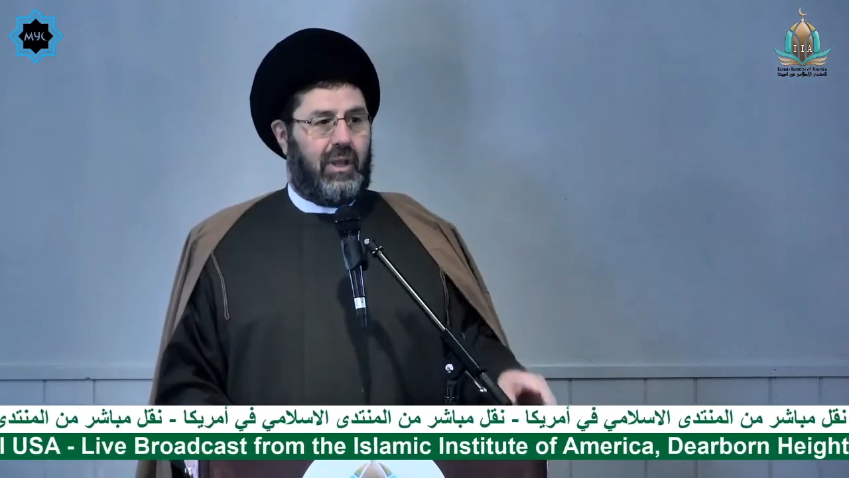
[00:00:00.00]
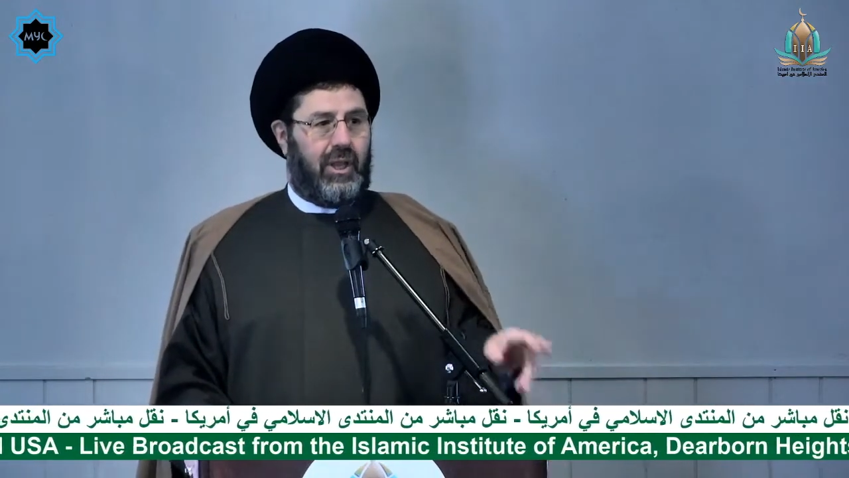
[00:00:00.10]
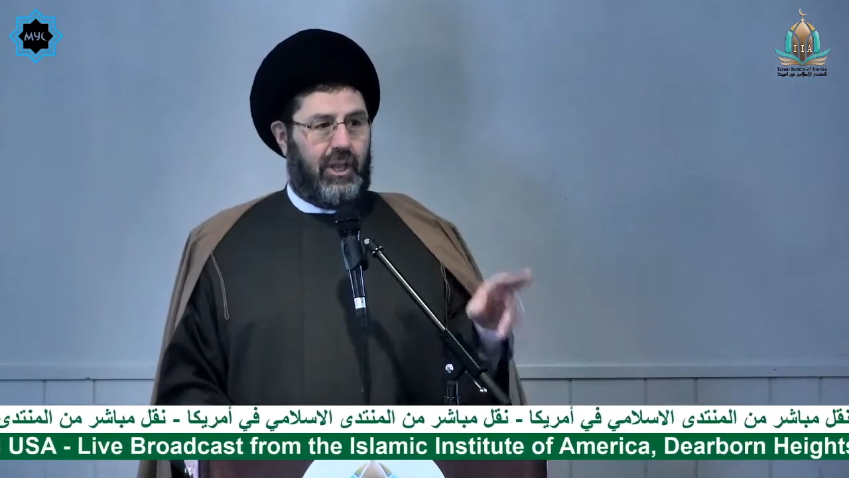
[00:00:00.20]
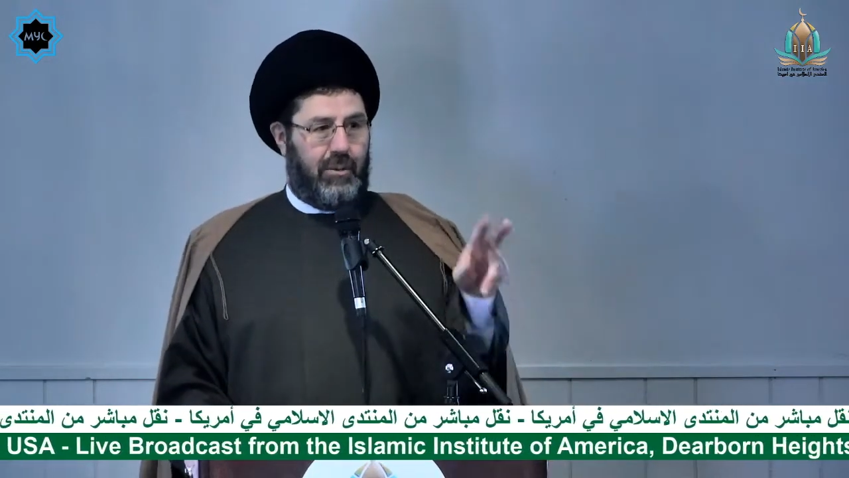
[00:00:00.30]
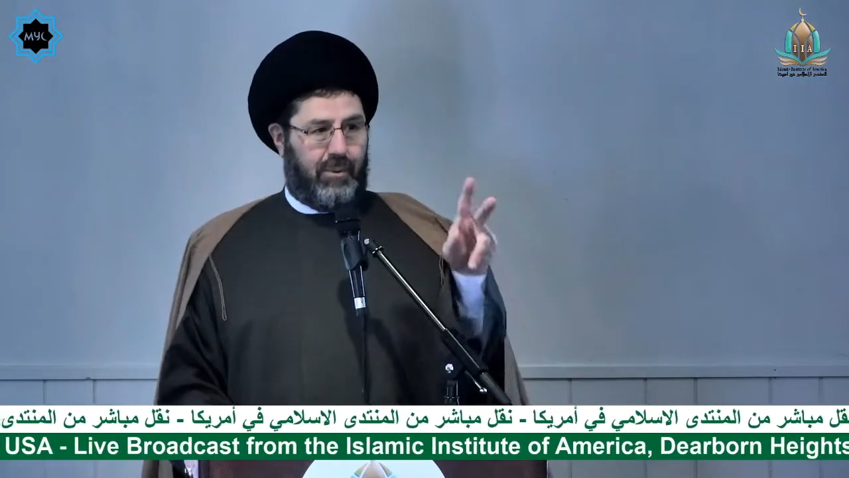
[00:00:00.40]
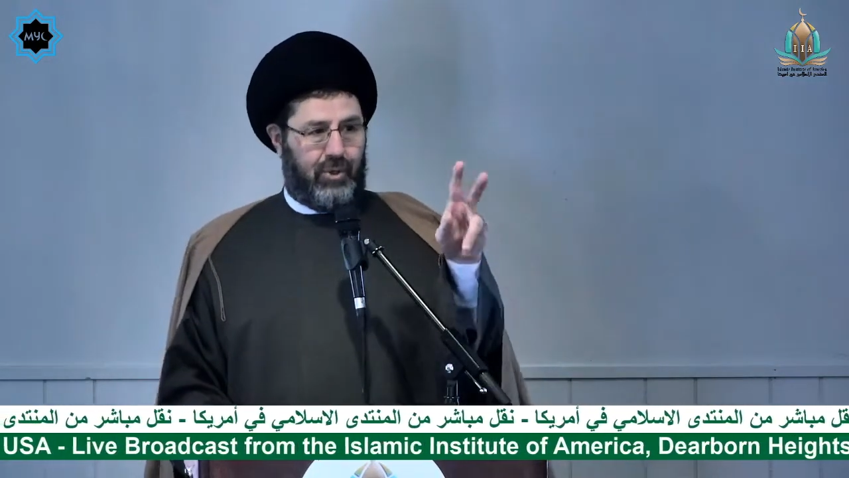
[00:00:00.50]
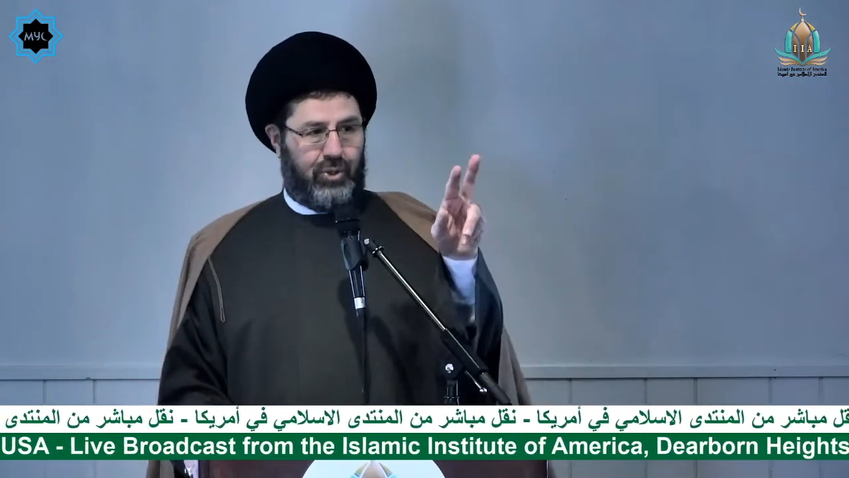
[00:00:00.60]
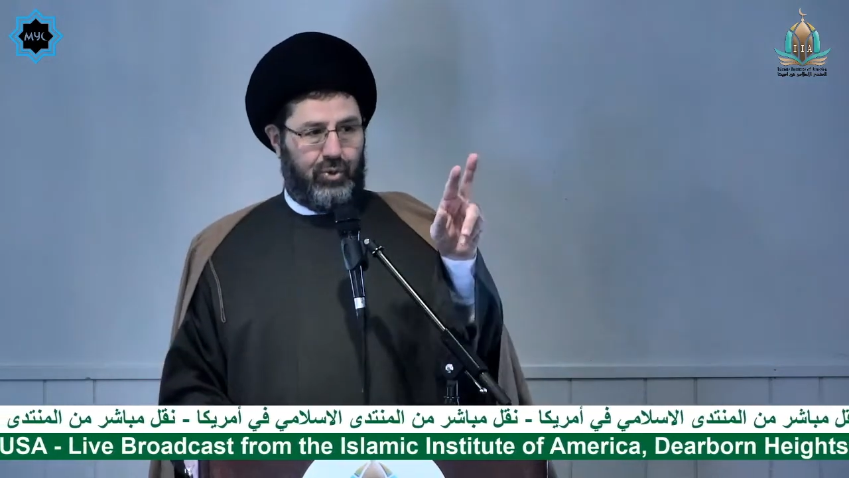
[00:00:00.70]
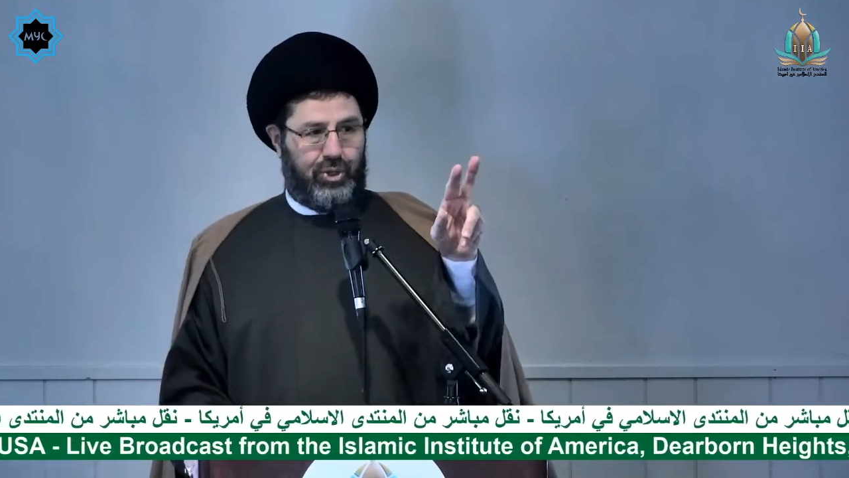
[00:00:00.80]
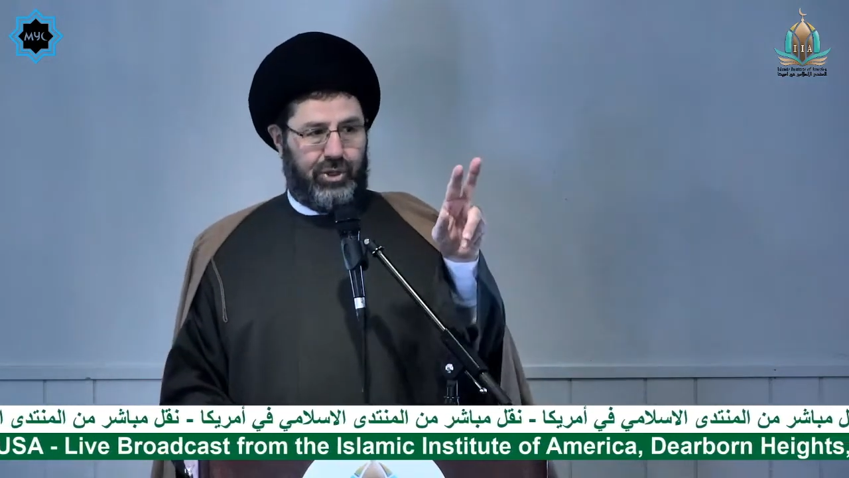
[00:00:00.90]
he bought
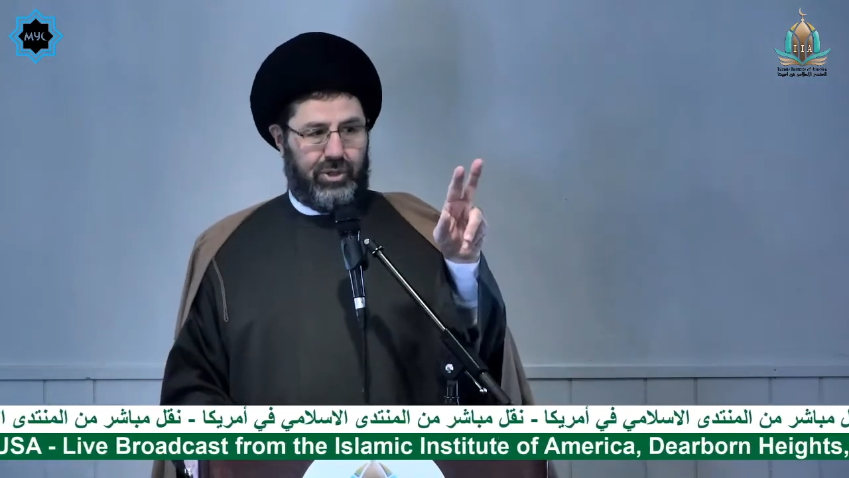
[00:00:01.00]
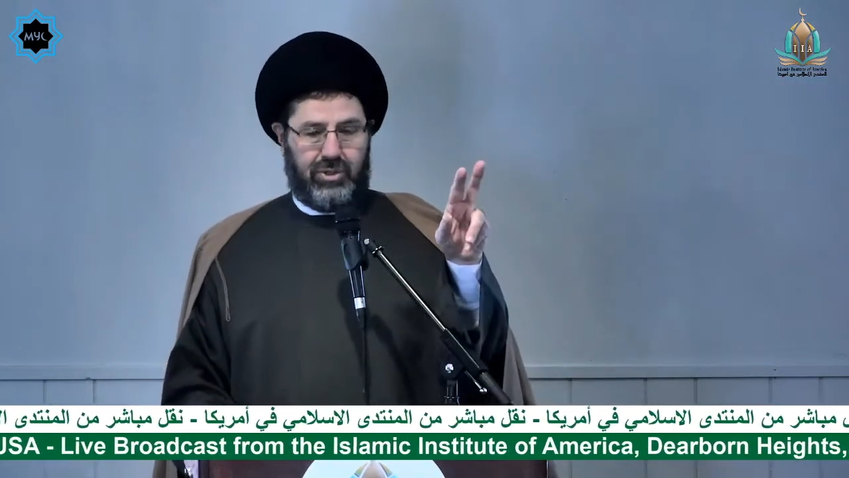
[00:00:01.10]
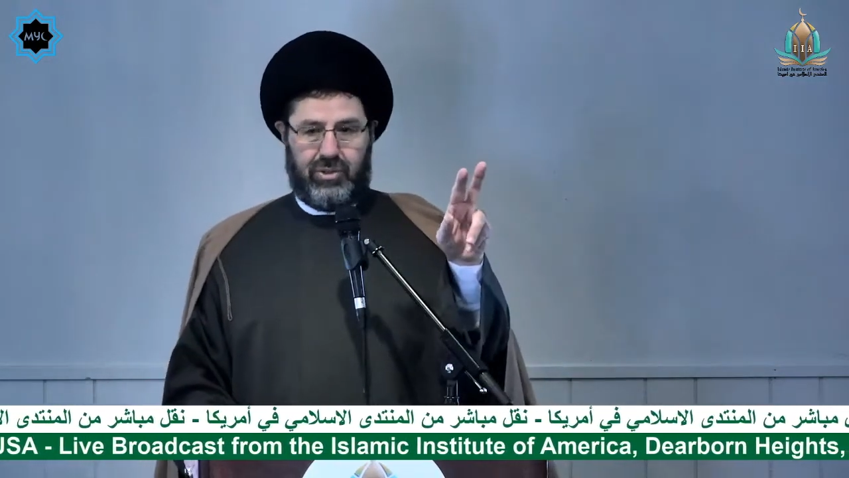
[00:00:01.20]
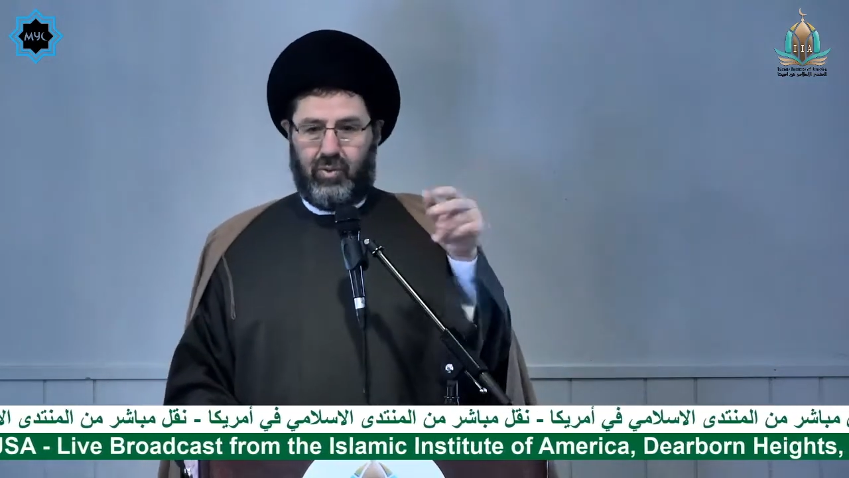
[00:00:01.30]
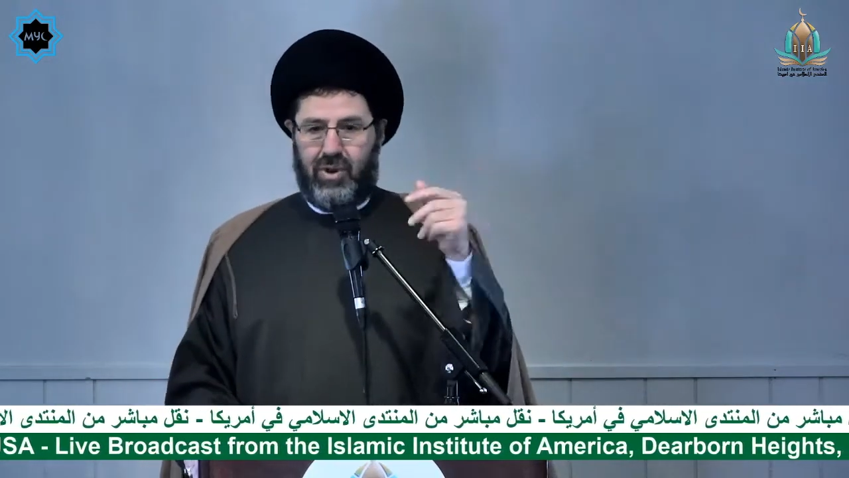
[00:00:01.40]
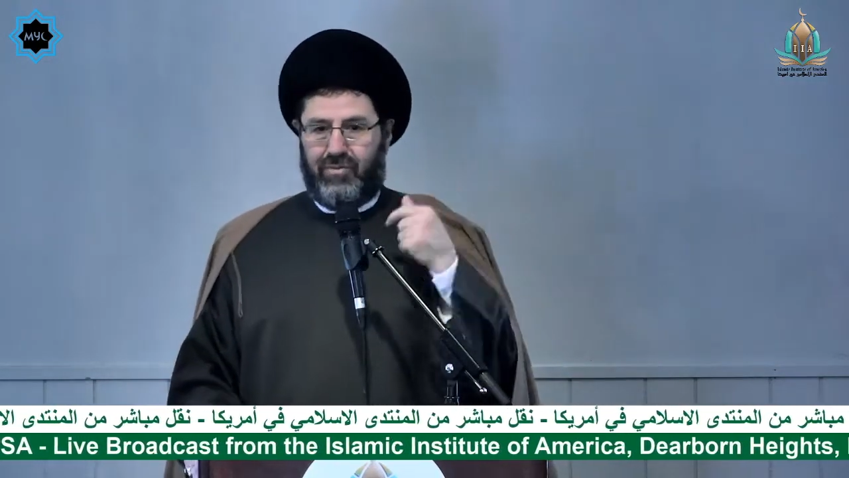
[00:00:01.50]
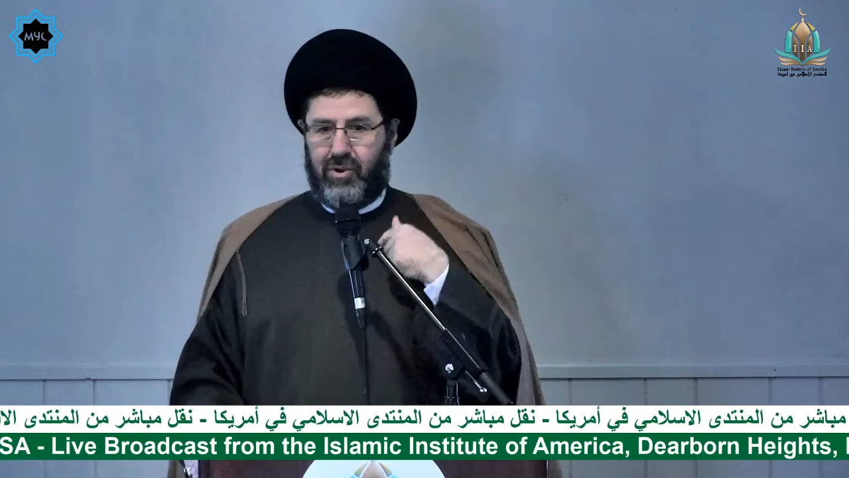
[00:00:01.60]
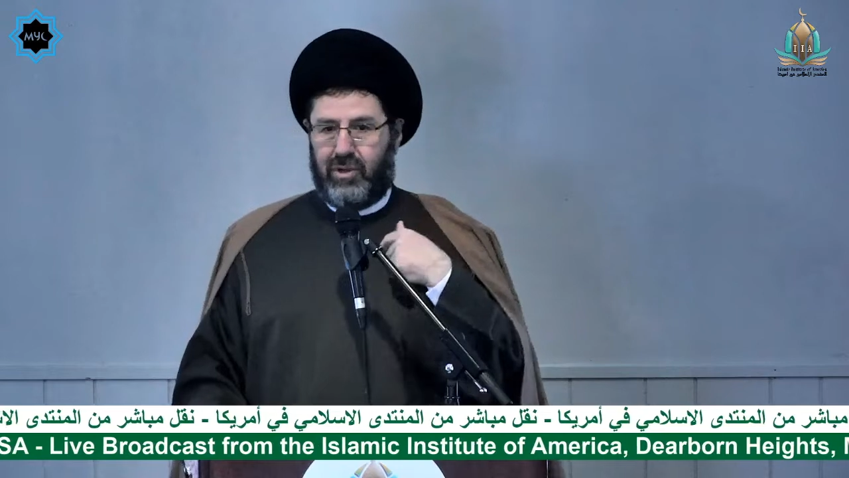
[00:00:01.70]
two shirts, one for